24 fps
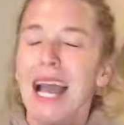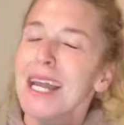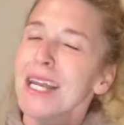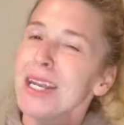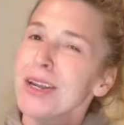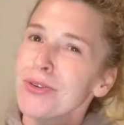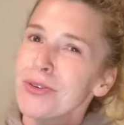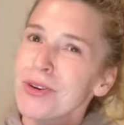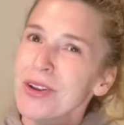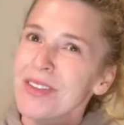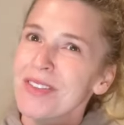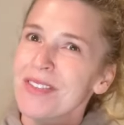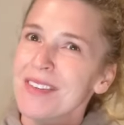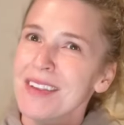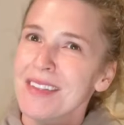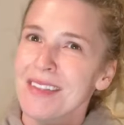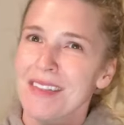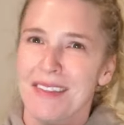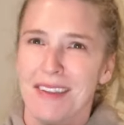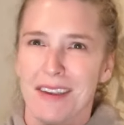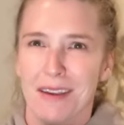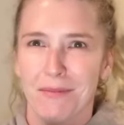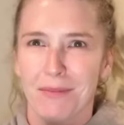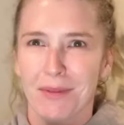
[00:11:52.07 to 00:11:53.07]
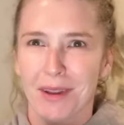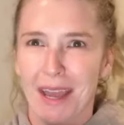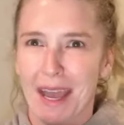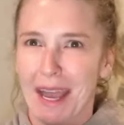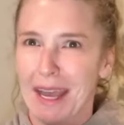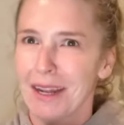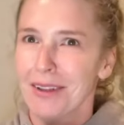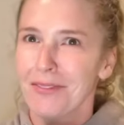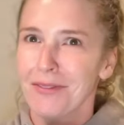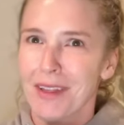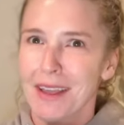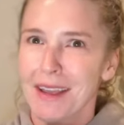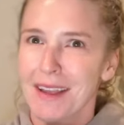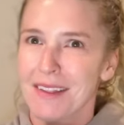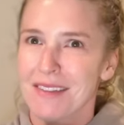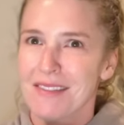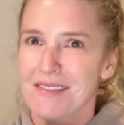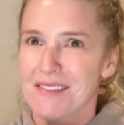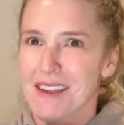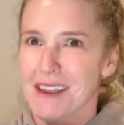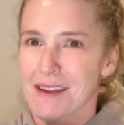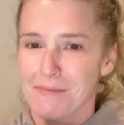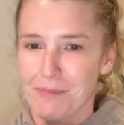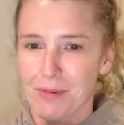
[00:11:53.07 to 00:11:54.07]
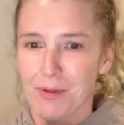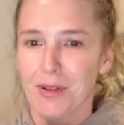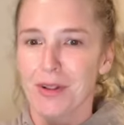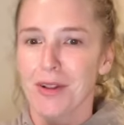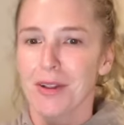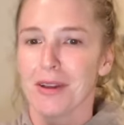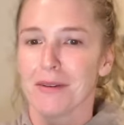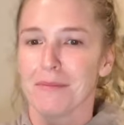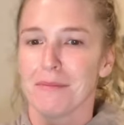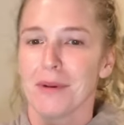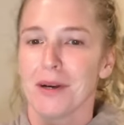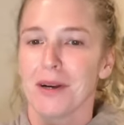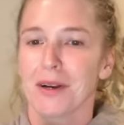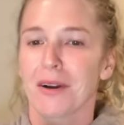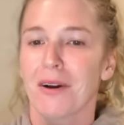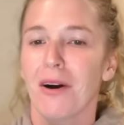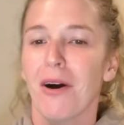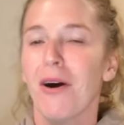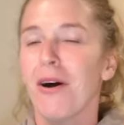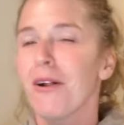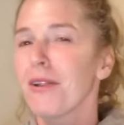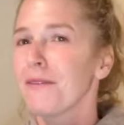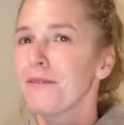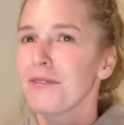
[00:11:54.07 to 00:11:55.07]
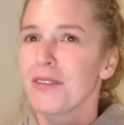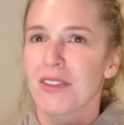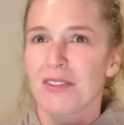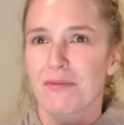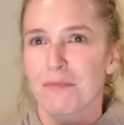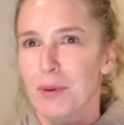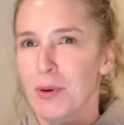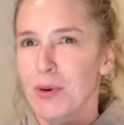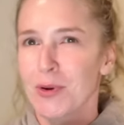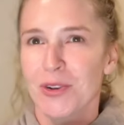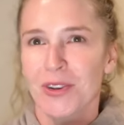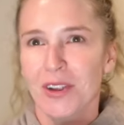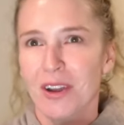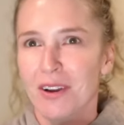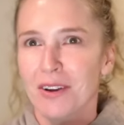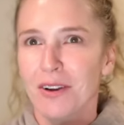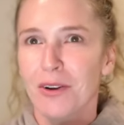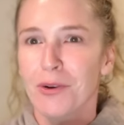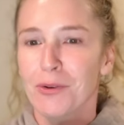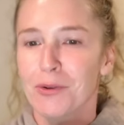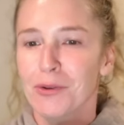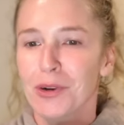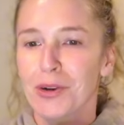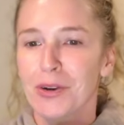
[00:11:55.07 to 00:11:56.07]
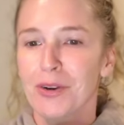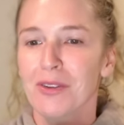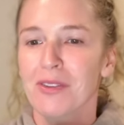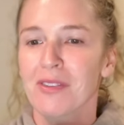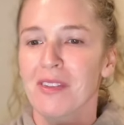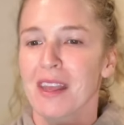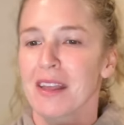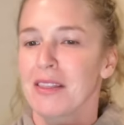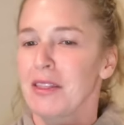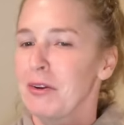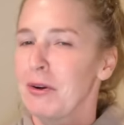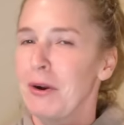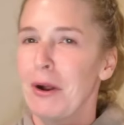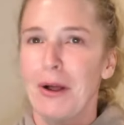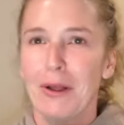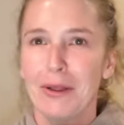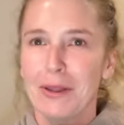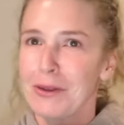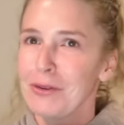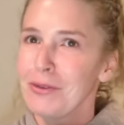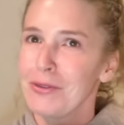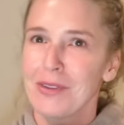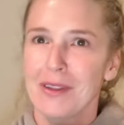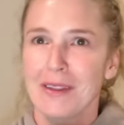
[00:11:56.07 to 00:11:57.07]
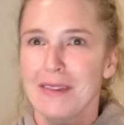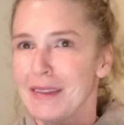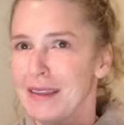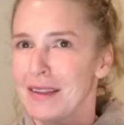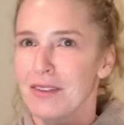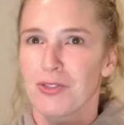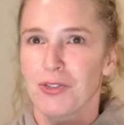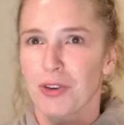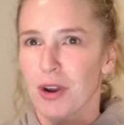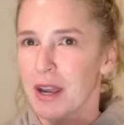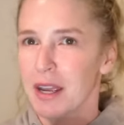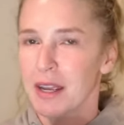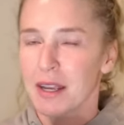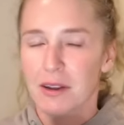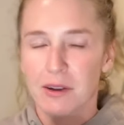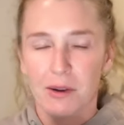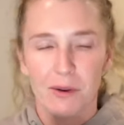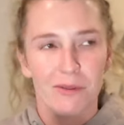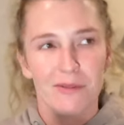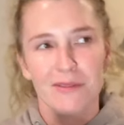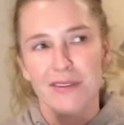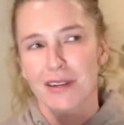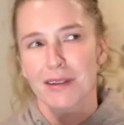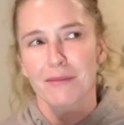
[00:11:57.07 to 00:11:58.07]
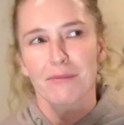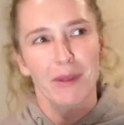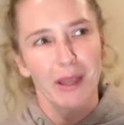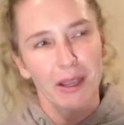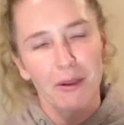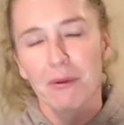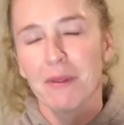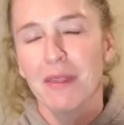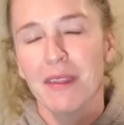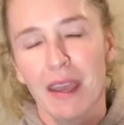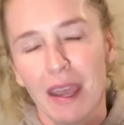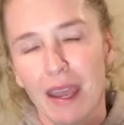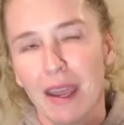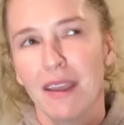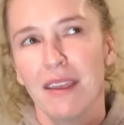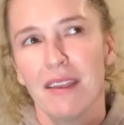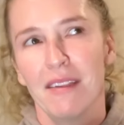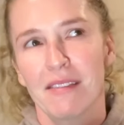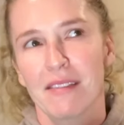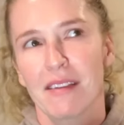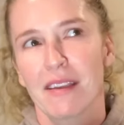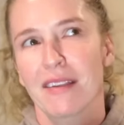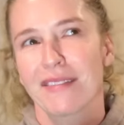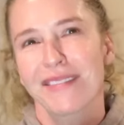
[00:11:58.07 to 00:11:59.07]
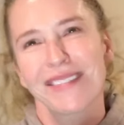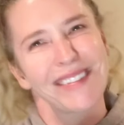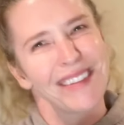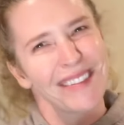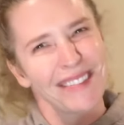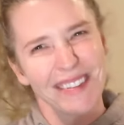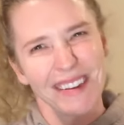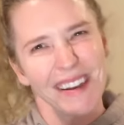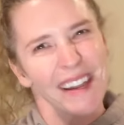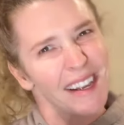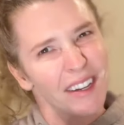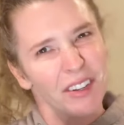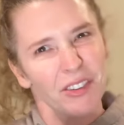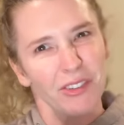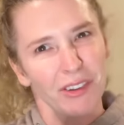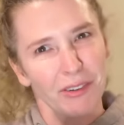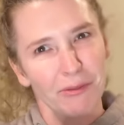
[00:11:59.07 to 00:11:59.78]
noticed it seemed kind of like a staple among all of the sport dog owners, like they're all using these drying coats and I'm like, what the heck is this? Does it actually